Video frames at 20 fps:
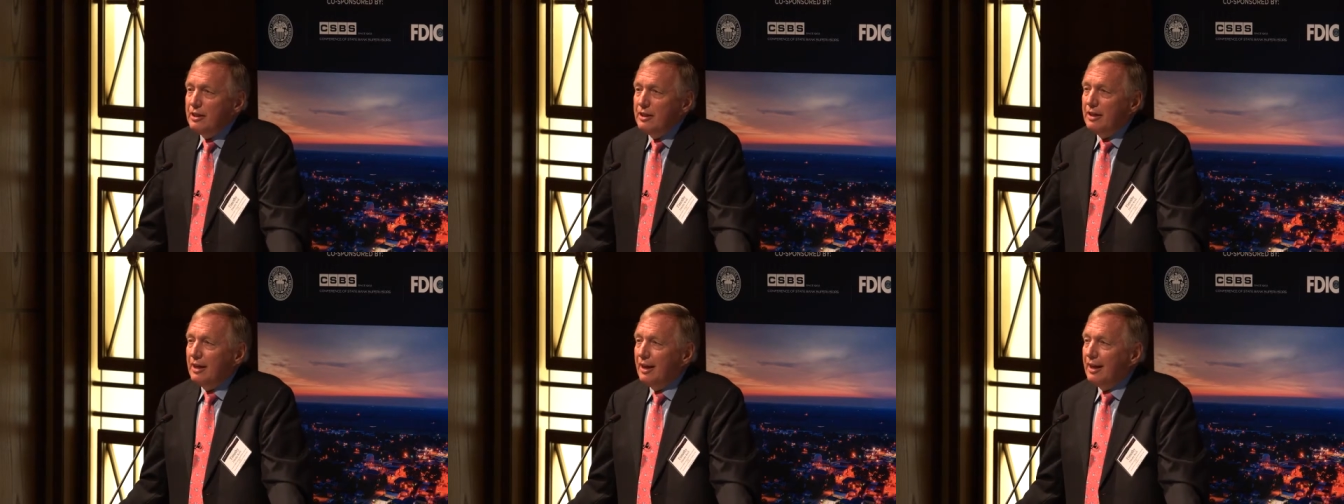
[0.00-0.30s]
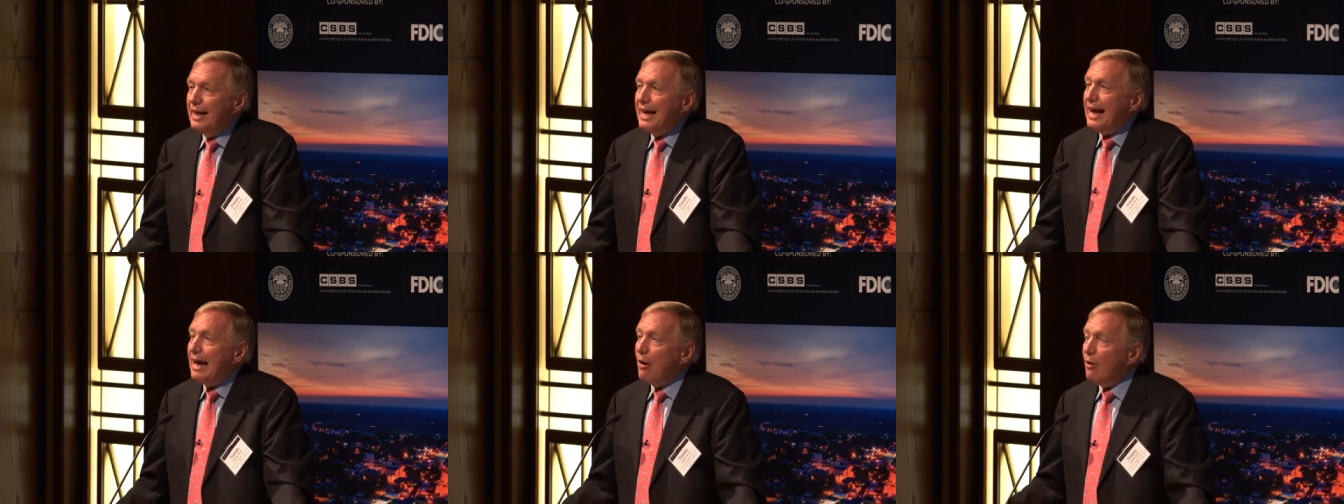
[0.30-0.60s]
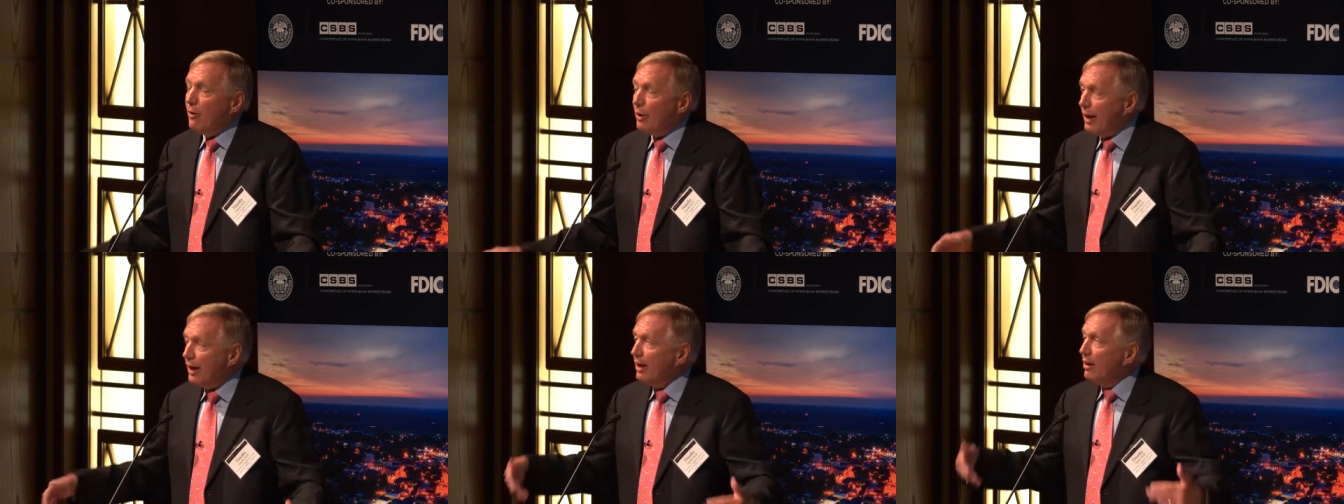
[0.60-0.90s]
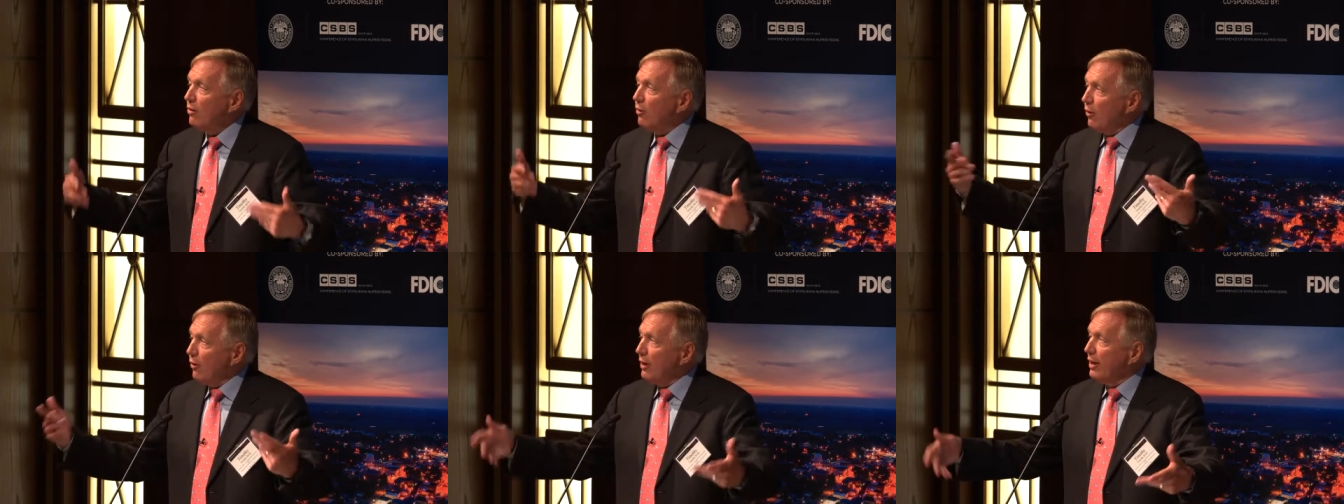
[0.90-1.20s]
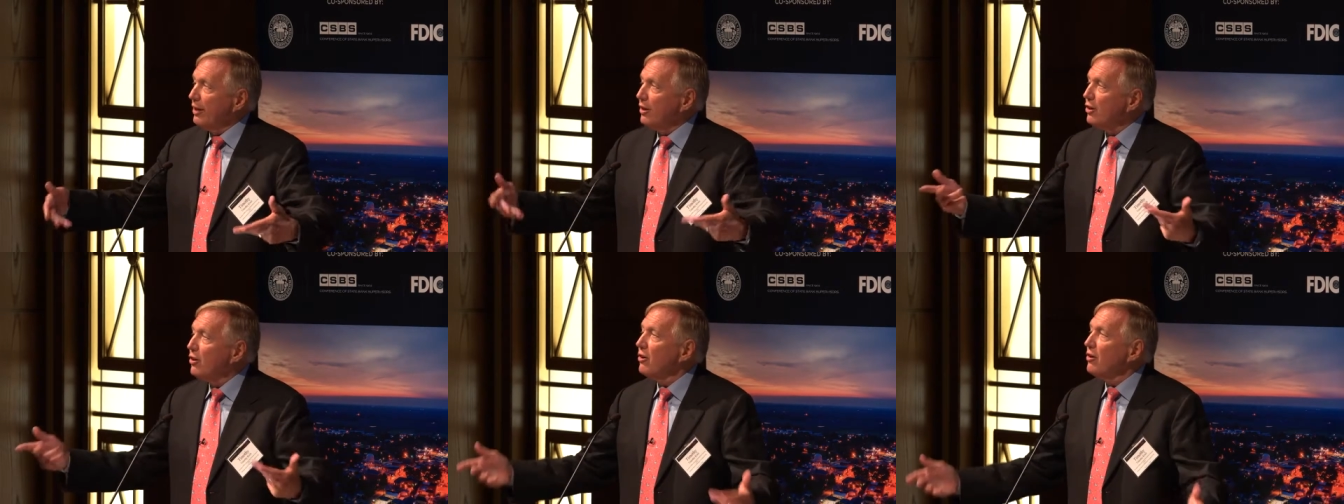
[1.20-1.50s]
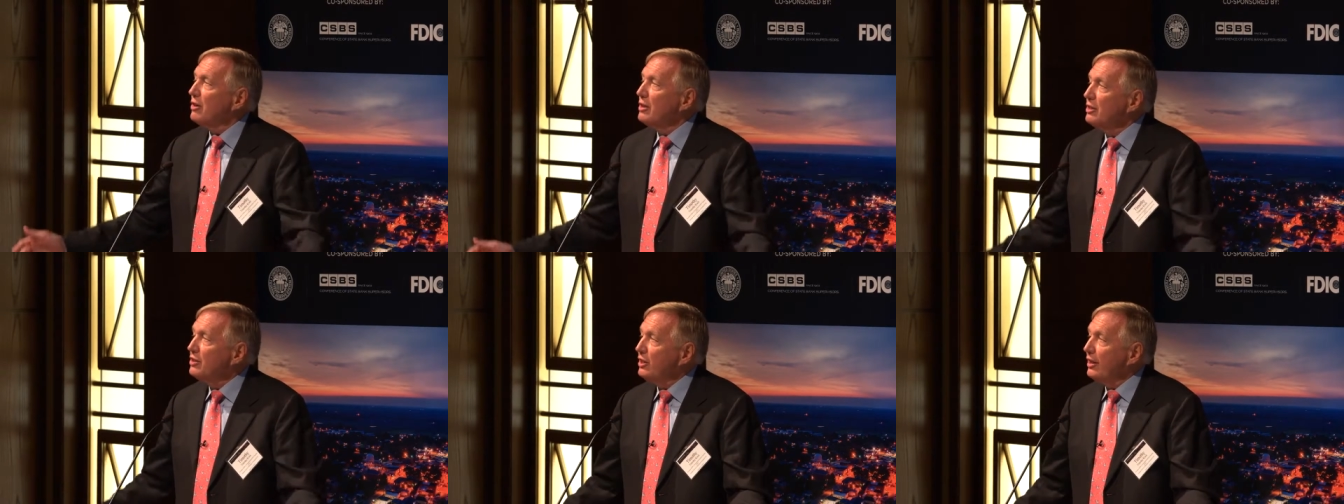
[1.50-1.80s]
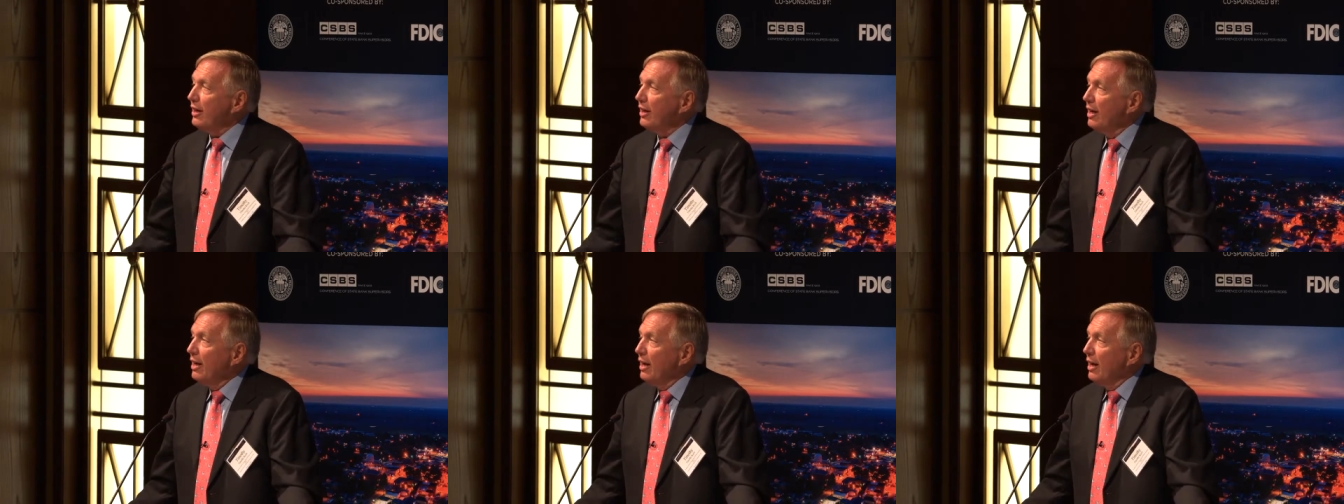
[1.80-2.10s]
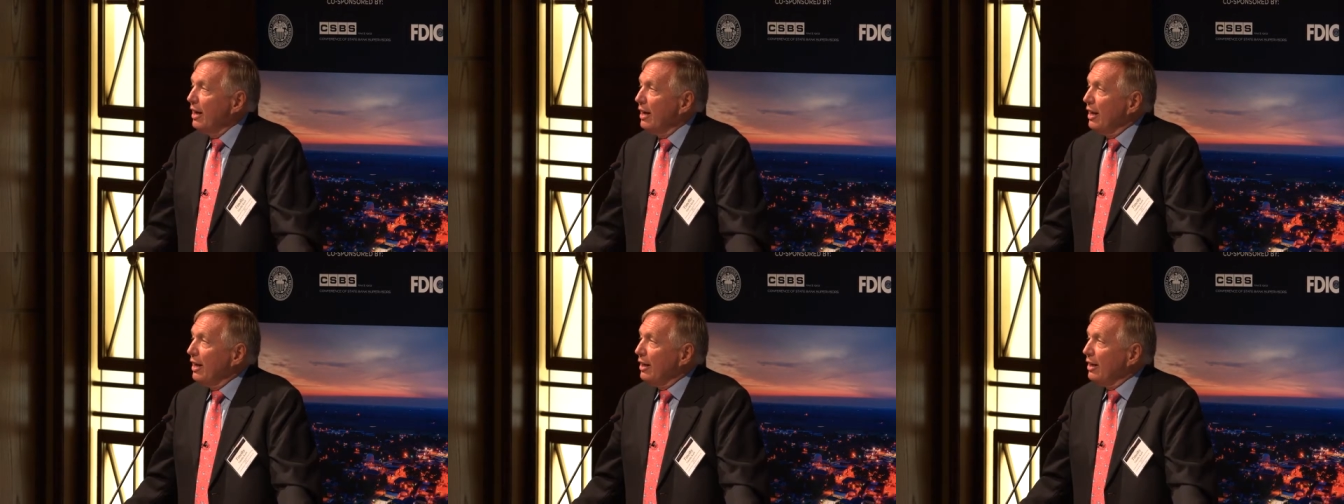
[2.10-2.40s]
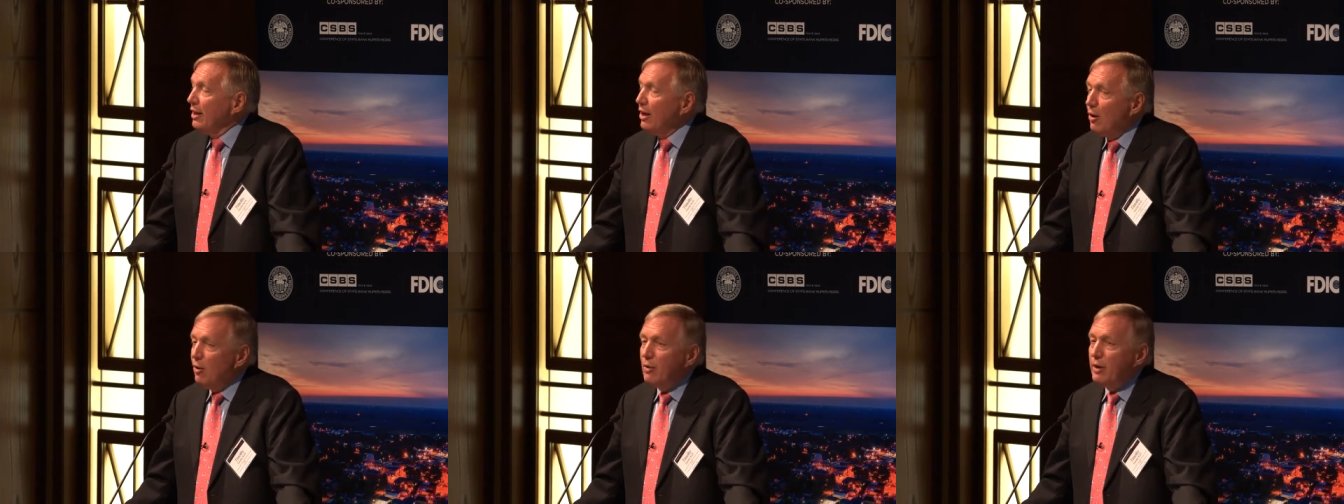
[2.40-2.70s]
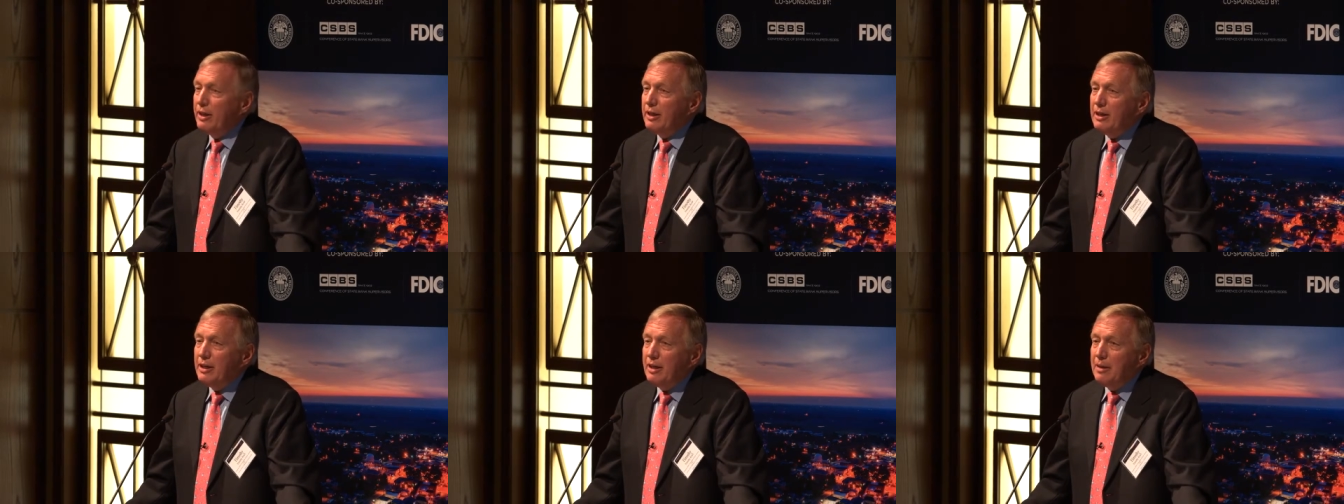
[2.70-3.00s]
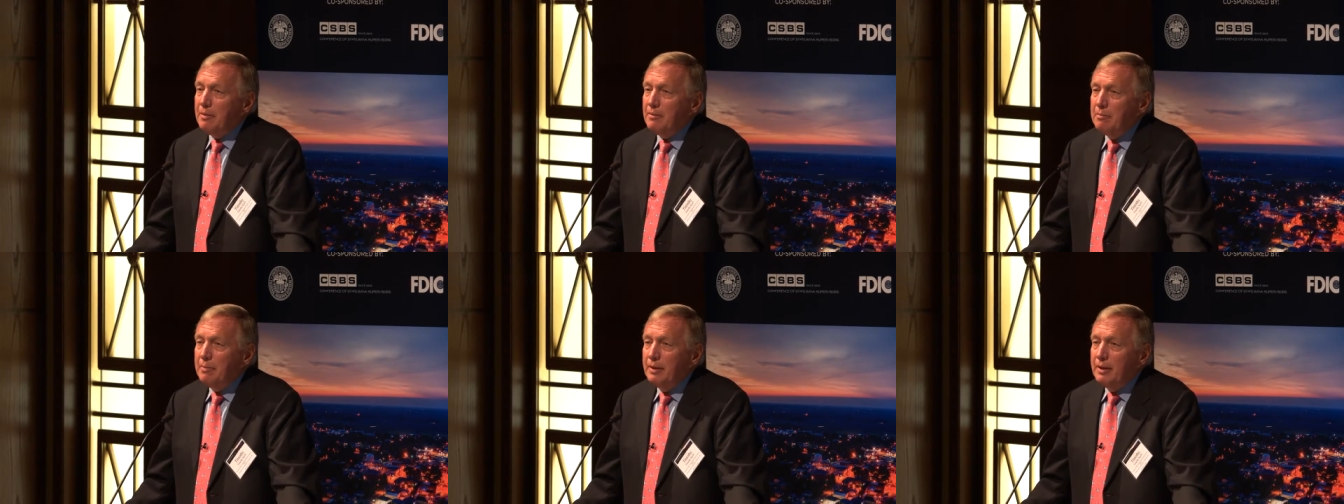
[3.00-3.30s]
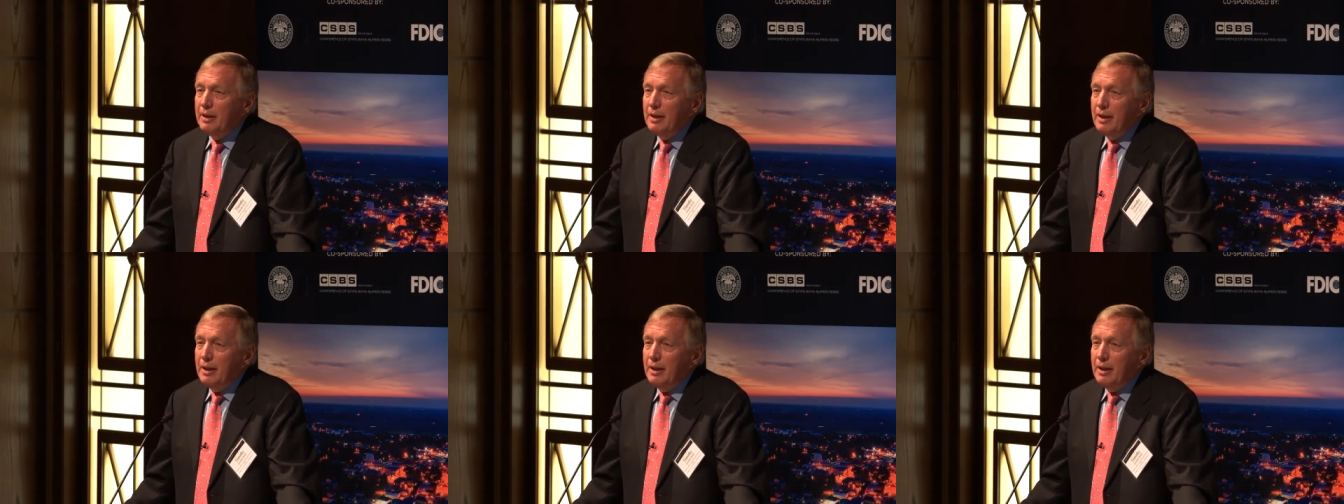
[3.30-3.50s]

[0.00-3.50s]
in allowing or encouraging low-income